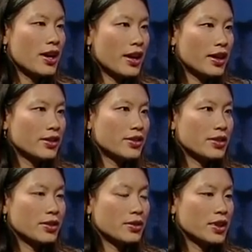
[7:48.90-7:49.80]
And
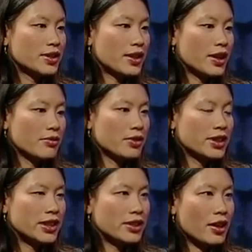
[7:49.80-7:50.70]
so it's
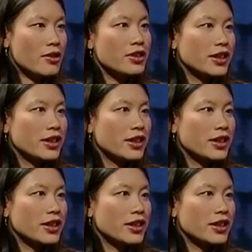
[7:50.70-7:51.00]
really heartening